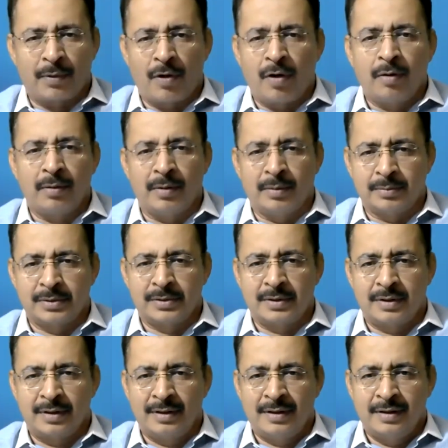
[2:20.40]
problems,
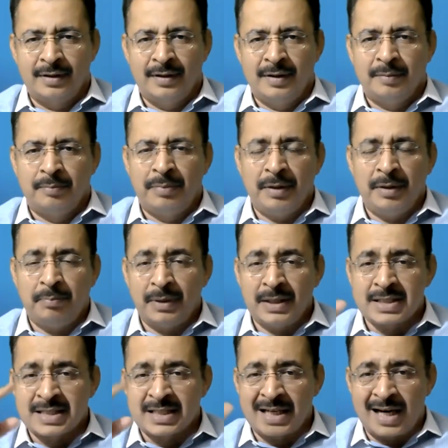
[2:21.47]
people
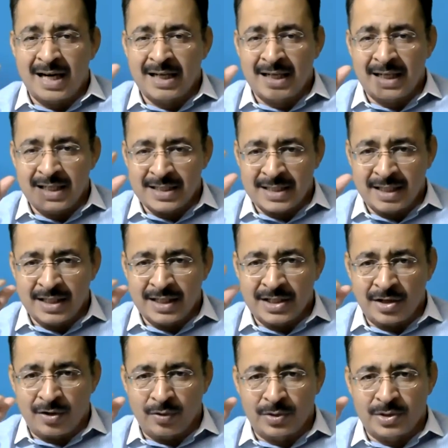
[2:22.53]
start listing it
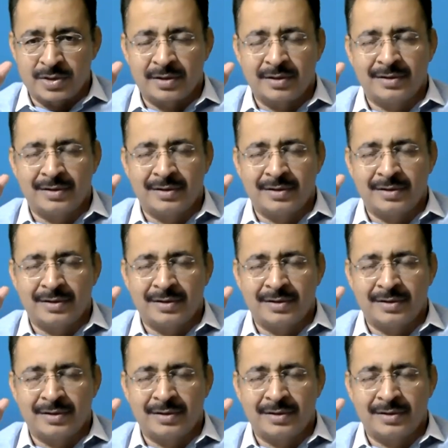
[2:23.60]
out.